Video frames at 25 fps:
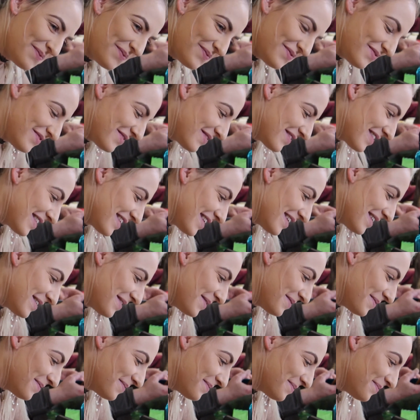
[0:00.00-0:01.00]
to the
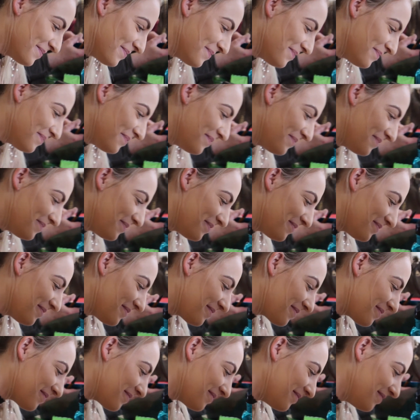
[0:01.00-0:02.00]
people who
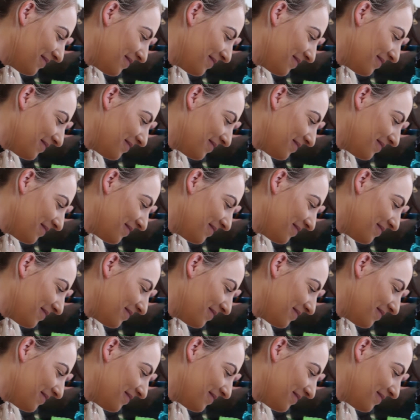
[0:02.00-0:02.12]
are